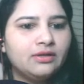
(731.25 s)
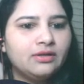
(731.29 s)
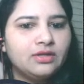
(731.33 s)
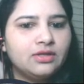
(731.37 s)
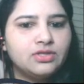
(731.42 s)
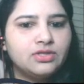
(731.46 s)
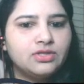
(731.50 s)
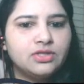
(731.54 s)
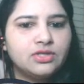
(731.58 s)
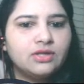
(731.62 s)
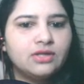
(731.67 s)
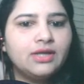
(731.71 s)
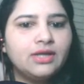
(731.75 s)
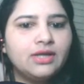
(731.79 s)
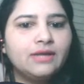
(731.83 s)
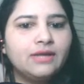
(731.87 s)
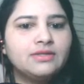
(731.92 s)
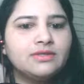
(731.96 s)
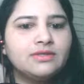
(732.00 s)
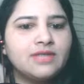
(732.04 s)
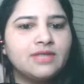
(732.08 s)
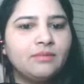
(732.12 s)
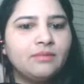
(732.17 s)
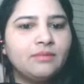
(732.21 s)
Nitisha, that
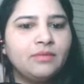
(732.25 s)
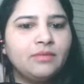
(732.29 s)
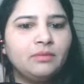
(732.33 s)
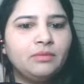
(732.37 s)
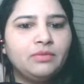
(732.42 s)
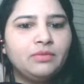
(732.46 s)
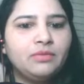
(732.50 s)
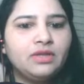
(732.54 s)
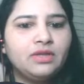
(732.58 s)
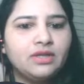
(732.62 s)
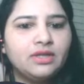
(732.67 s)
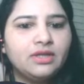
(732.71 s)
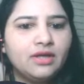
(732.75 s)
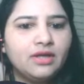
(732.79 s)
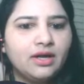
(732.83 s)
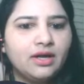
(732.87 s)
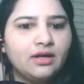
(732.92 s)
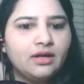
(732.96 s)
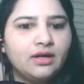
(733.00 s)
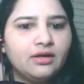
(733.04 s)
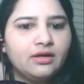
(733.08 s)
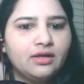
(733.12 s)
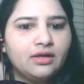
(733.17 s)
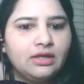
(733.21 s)
some people they are
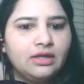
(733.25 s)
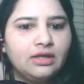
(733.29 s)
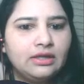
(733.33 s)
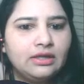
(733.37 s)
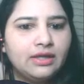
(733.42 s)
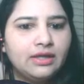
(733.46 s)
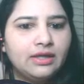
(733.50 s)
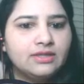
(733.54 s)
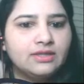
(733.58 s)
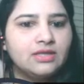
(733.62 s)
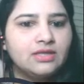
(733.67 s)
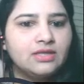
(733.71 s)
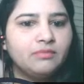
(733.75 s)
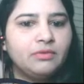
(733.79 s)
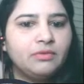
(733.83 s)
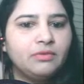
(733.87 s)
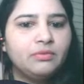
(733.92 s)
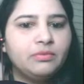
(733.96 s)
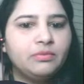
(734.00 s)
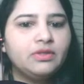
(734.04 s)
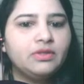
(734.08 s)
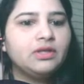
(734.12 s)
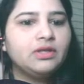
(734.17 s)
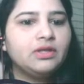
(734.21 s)
agreeing and some
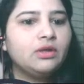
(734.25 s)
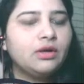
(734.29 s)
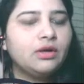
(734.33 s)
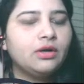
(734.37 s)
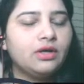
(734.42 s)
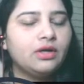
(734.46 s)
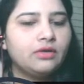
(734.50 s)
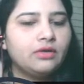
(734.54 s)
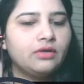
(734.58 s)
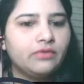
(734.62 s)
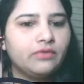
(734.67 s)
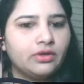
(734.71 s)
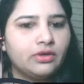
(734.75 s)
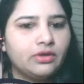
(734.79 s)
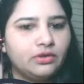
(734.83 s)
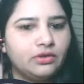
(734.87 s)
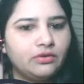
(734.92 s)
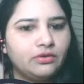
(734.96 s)
people they're not agreeing.